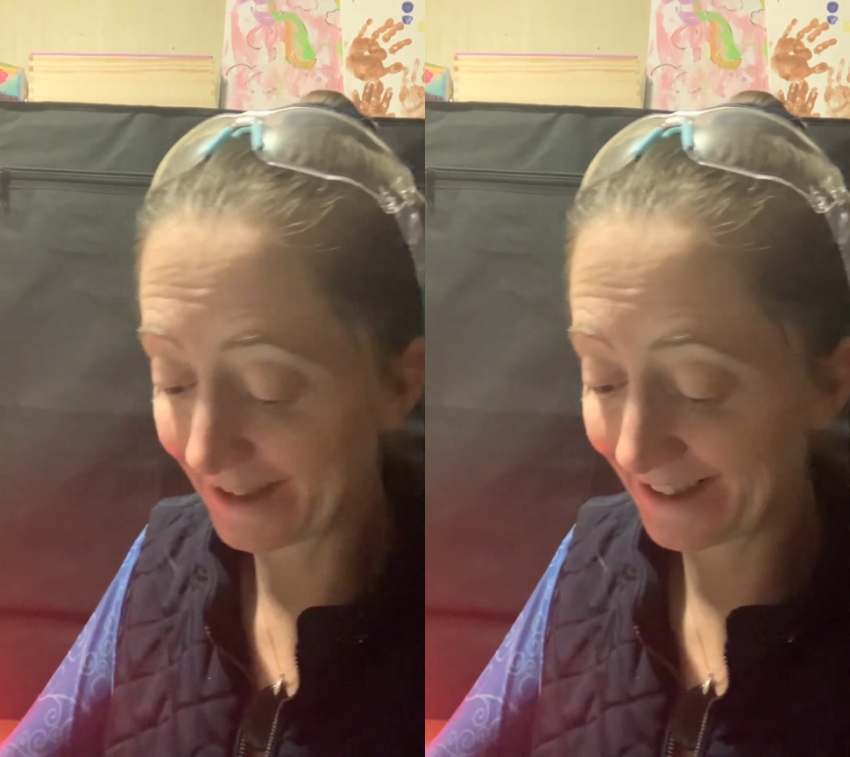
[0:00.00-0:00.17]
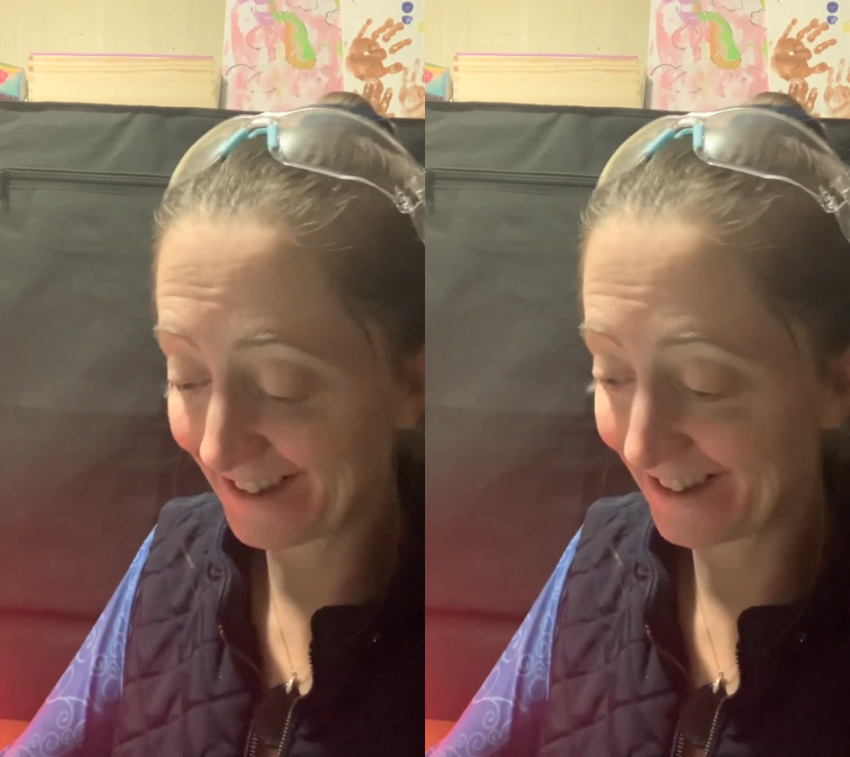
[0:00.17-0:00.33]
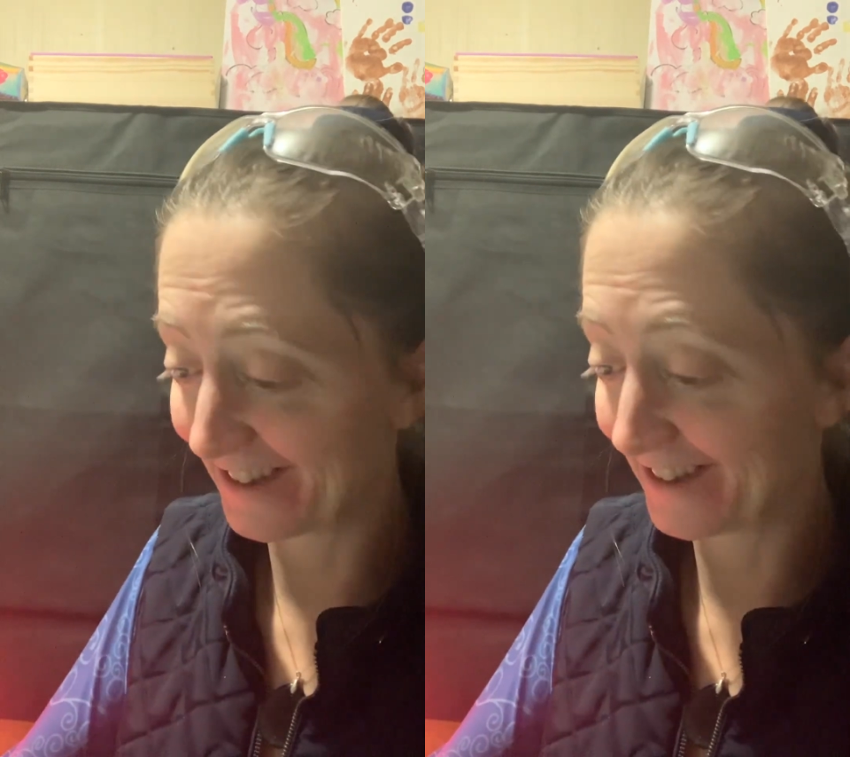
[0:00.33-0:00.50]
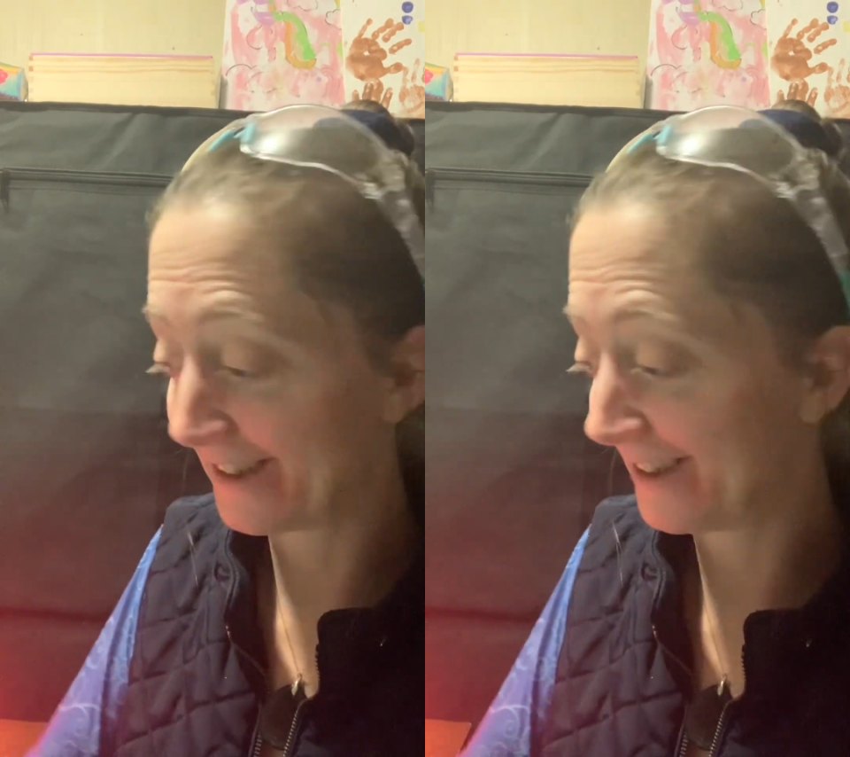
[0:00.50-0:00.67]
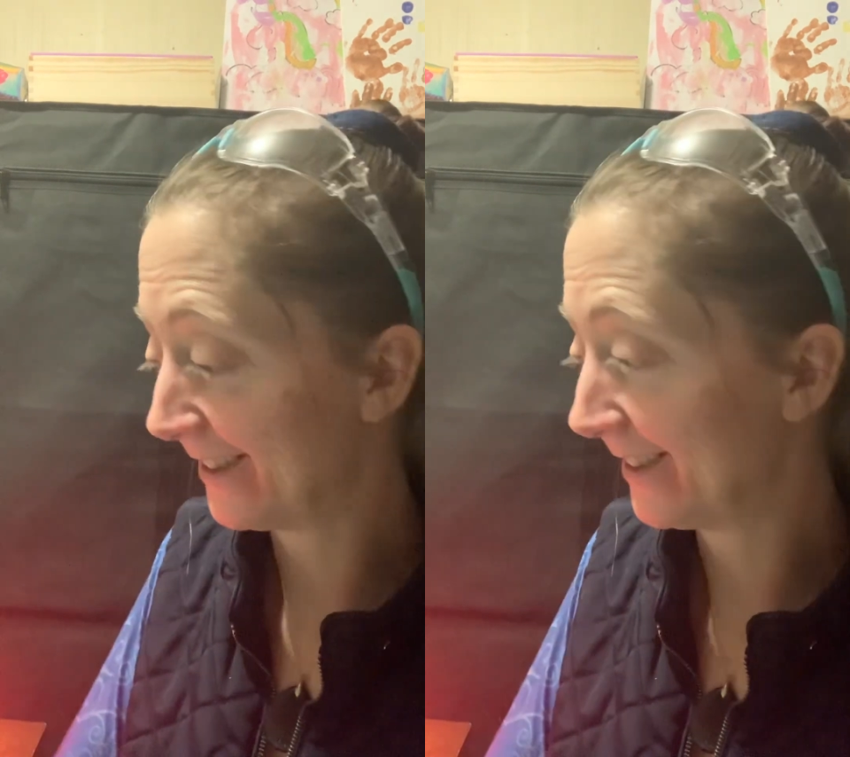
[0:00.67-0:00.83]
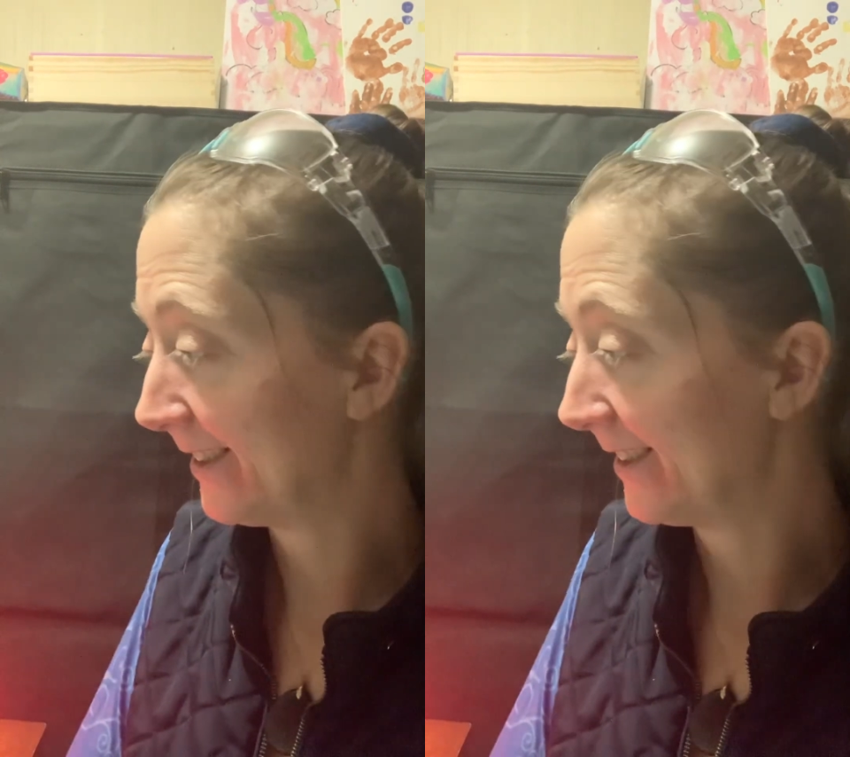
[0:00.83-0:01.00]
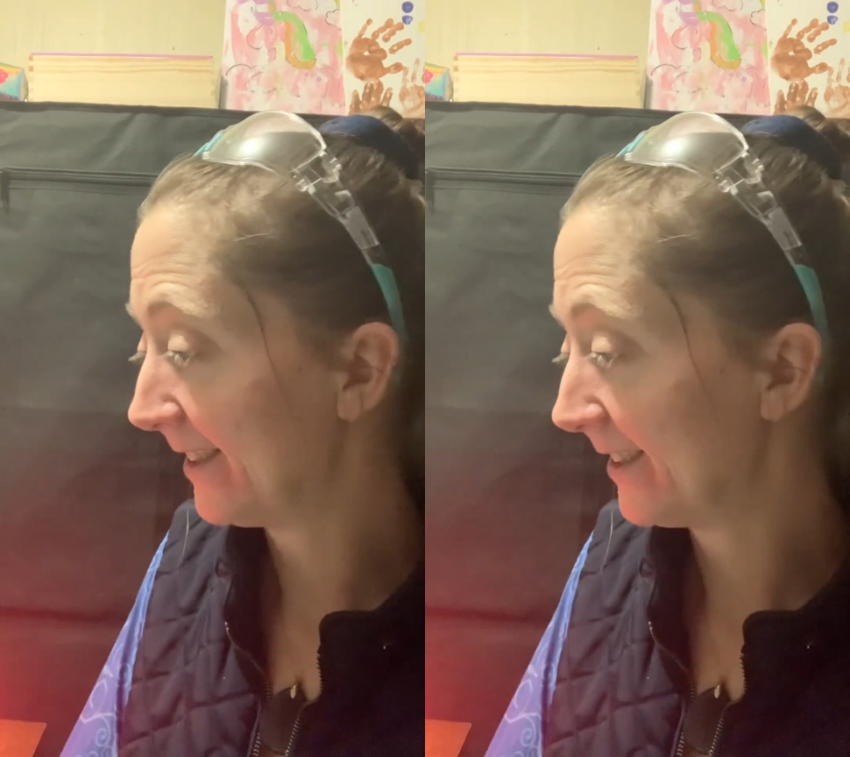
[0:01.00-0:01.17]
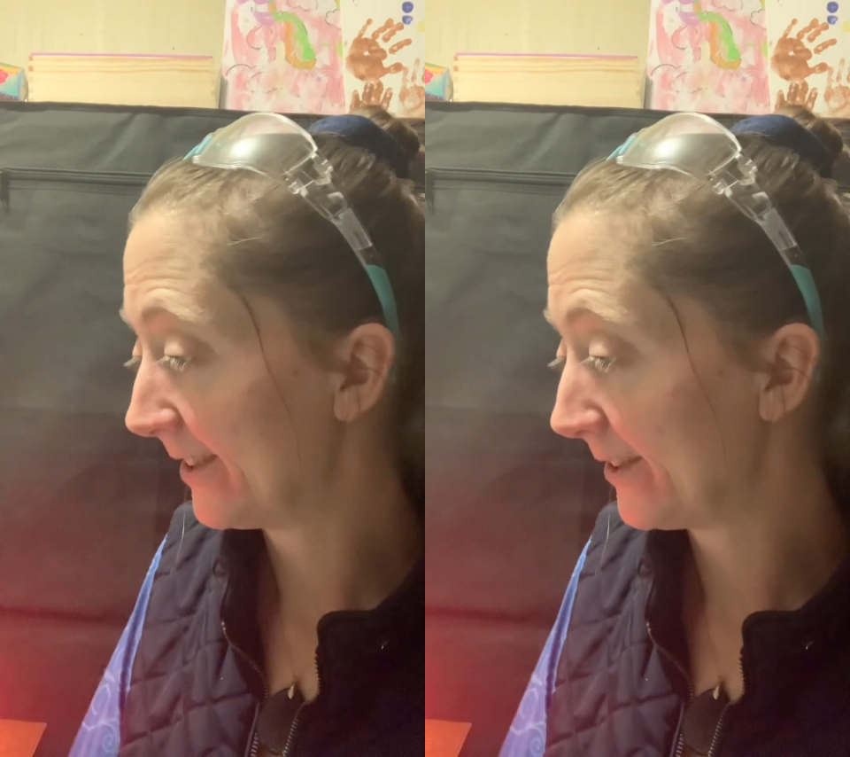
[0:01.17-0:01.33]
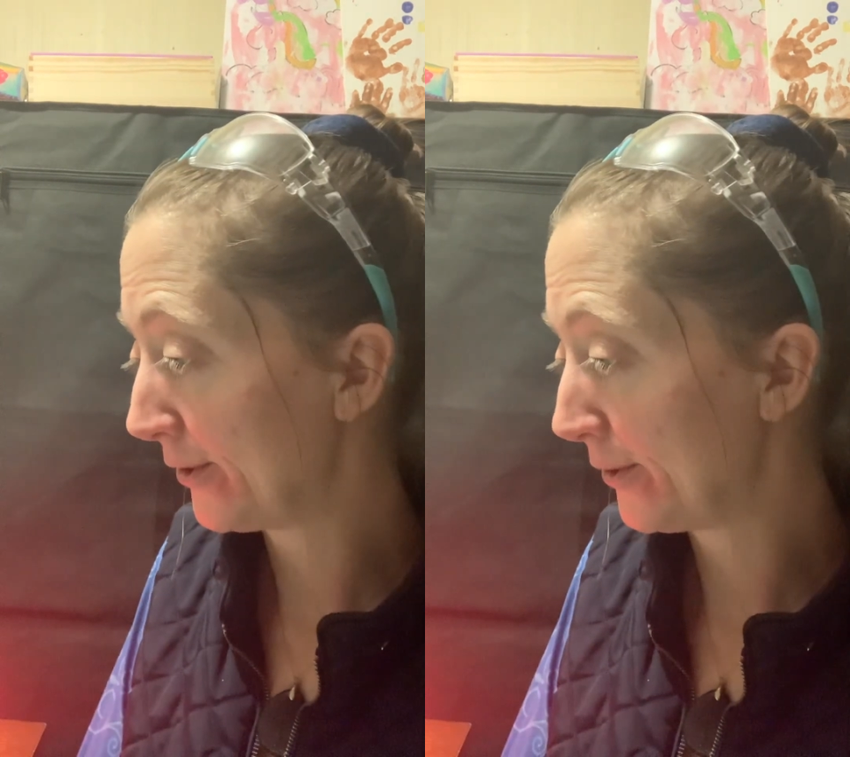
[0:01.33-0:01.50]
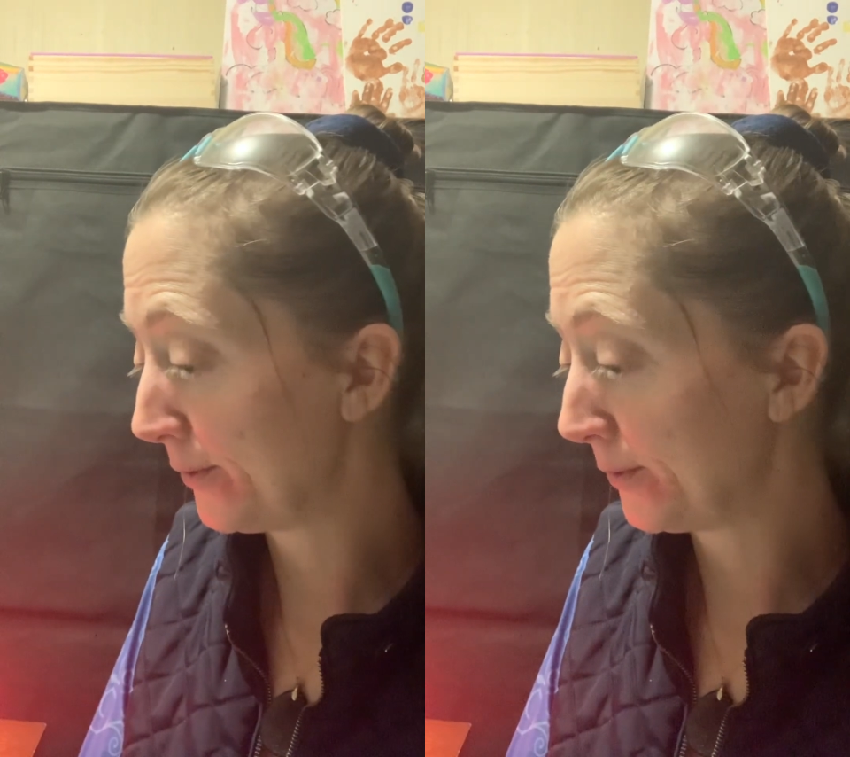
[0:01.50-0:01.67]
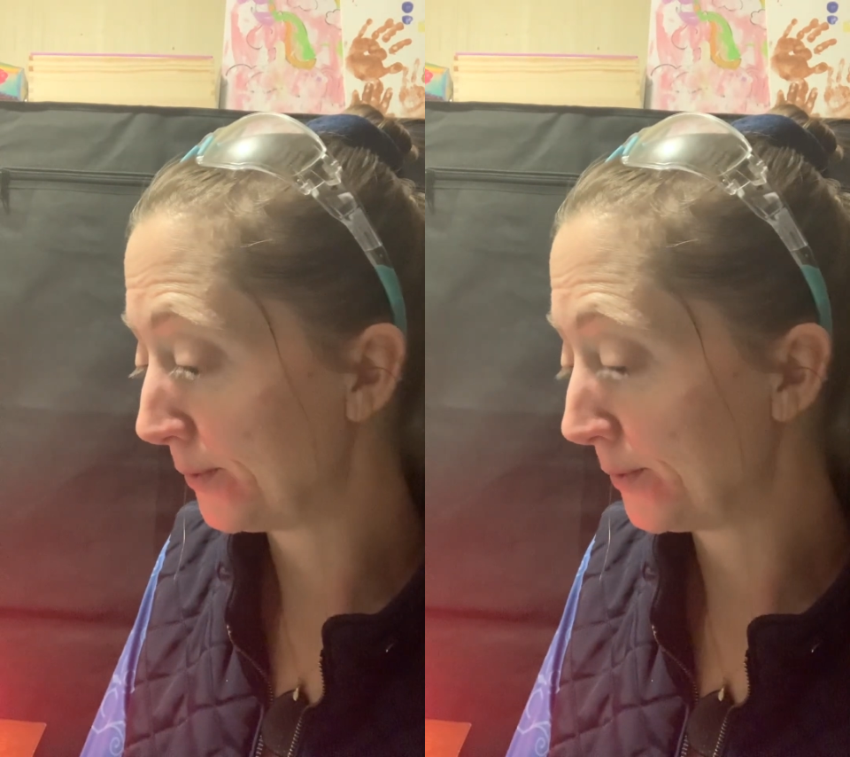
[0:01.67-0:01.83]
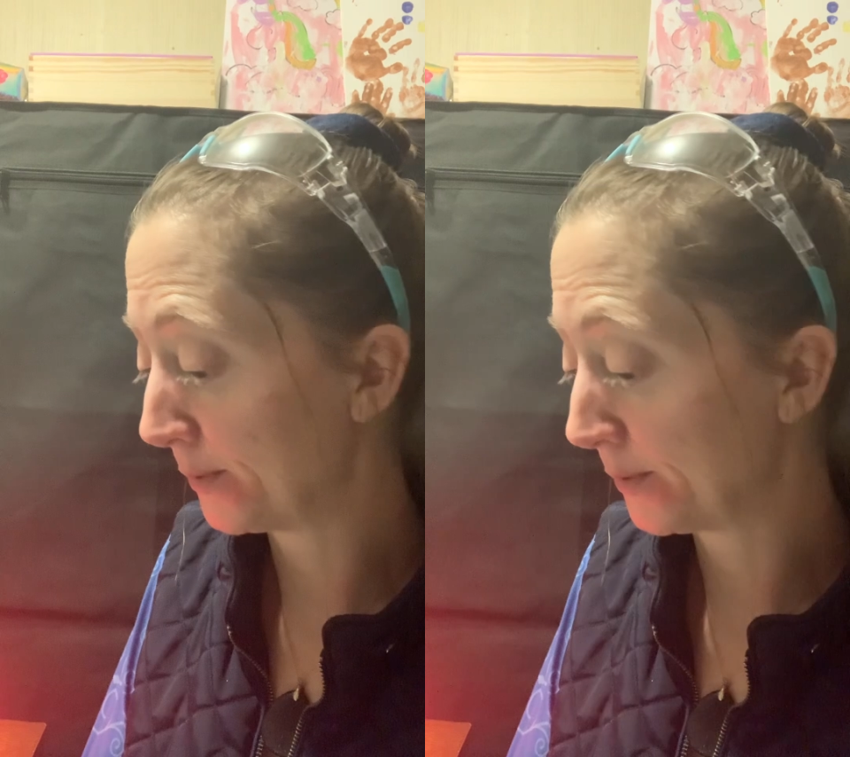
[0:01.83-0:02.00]
here
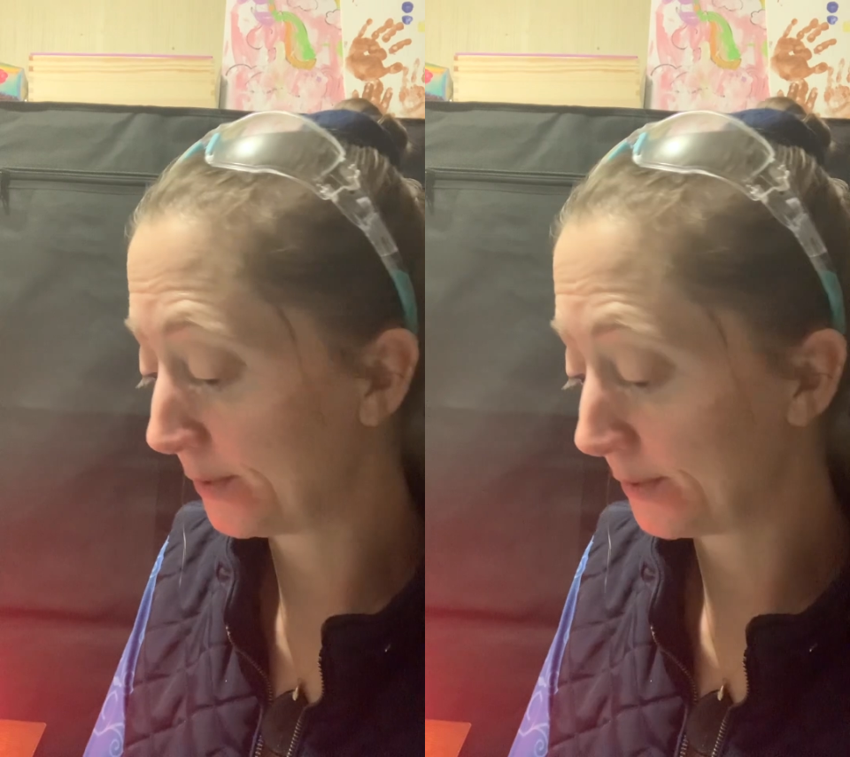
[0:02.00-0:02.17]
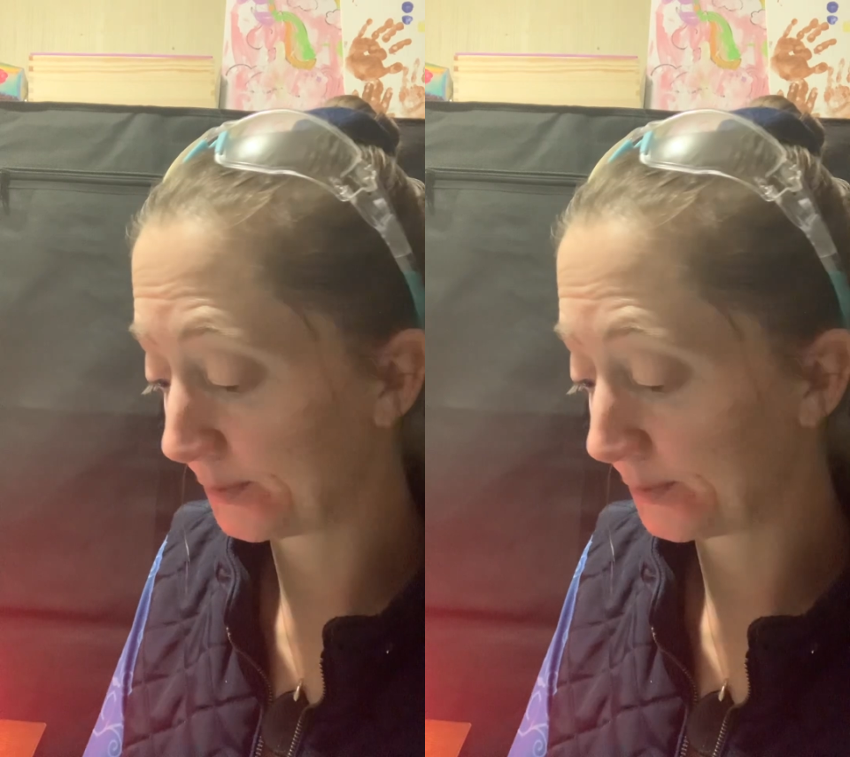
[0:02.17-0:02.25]
to